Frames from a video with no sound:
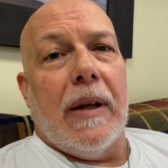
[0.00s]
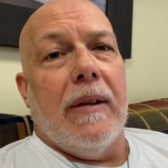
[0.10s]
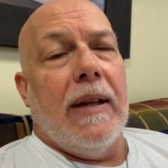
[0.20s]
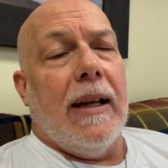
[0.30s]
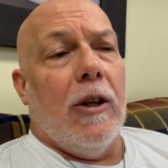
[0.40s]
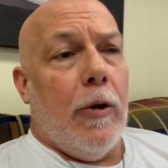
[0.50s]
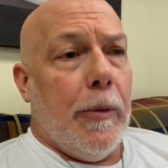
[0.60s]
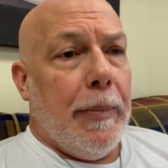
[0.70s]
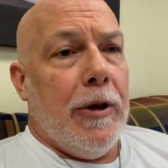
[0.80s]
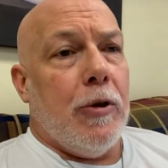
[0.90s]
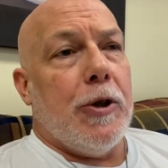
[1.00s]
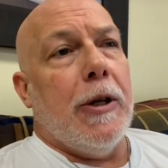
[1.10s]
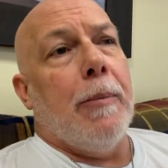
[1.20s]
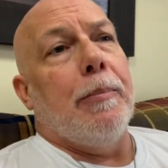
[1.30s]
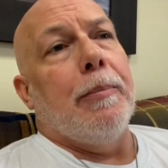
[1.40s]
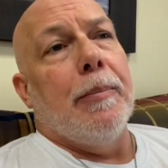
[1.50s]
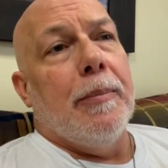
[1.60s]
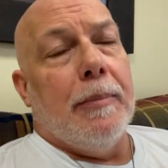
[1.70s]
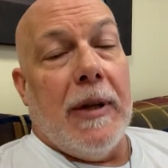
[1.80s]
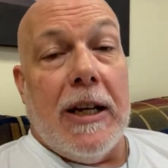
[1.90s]
They load up in their ship,
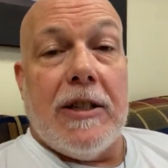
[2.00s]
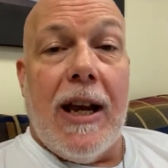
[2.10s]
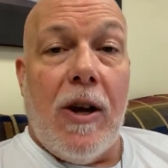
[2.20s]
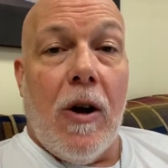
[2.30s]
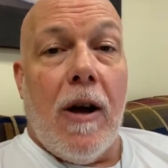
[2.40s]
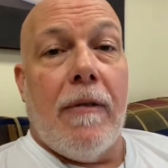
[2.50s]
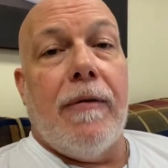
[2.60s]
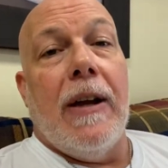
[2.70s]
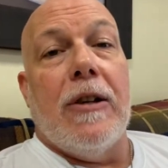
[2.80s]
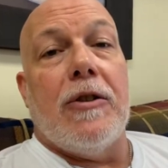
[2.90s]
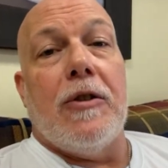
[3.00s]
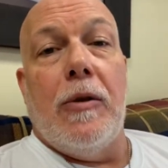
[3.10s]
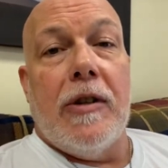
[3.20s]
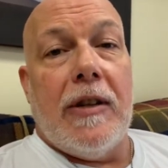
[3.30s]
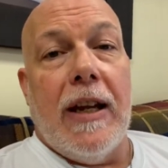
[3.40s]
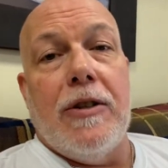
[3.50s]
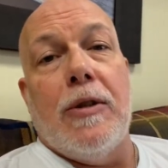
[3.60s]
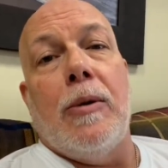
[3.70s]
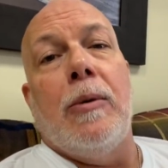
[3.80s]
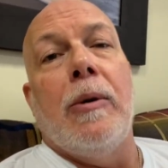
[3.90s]
they take off, and as soon as they
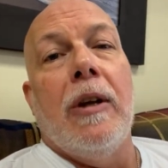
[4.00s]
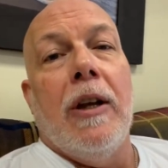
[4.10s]
do,